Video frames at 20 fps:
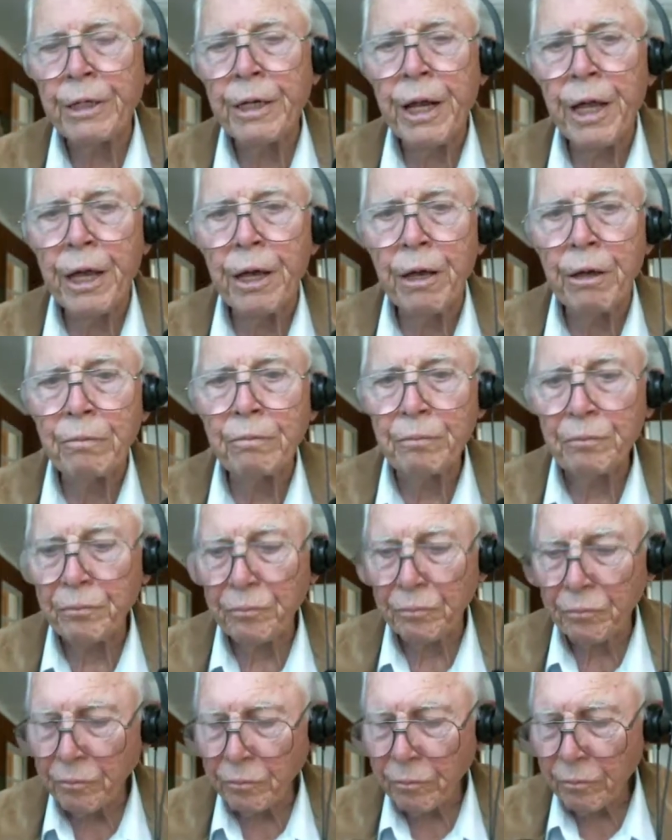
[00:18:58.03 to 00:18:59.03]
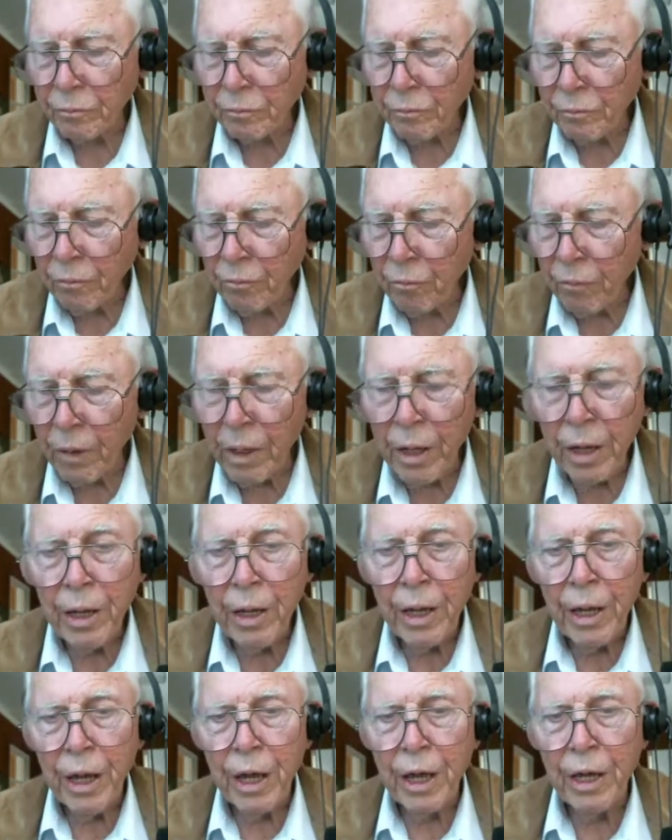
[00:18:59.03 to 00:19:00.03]
now,
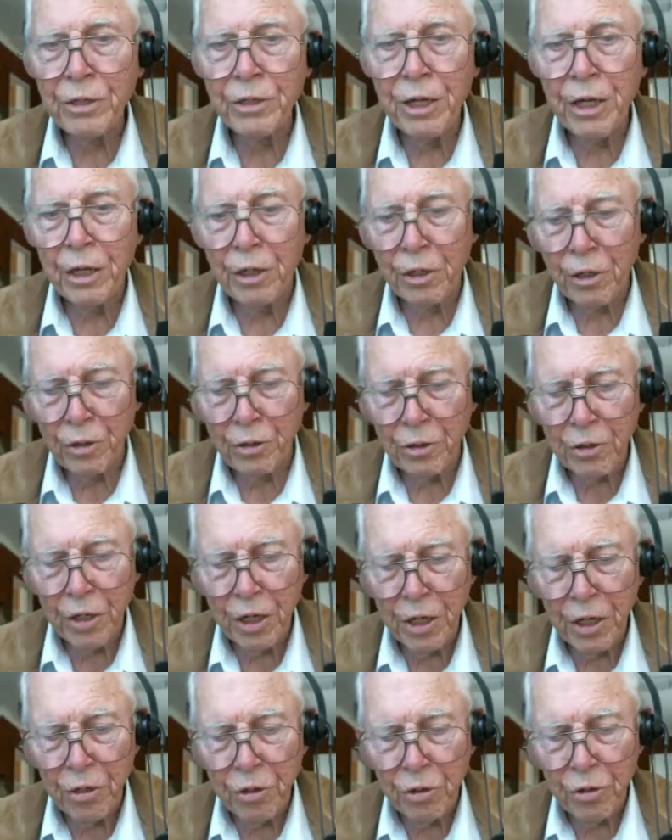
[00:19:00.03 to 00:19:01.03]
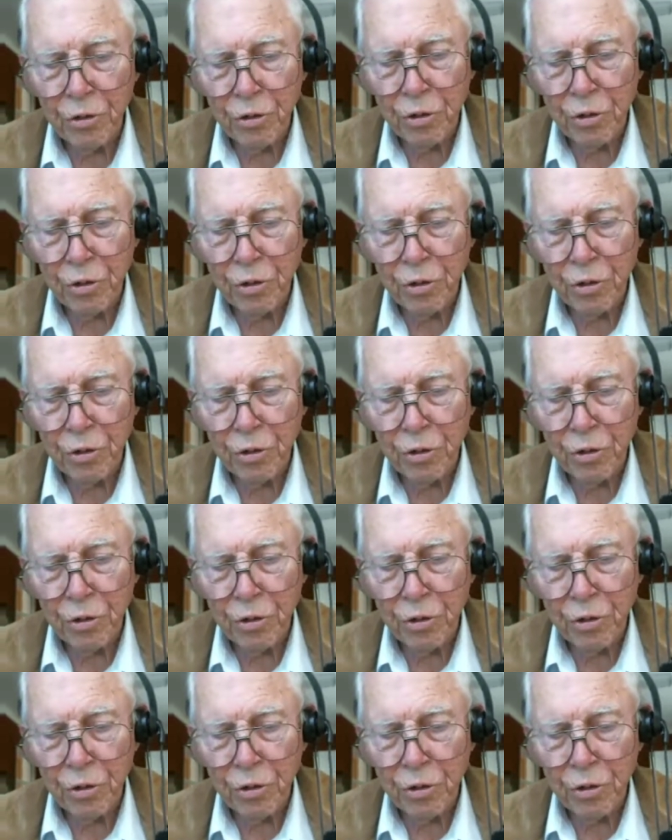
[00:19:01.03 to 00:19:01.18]
as they continue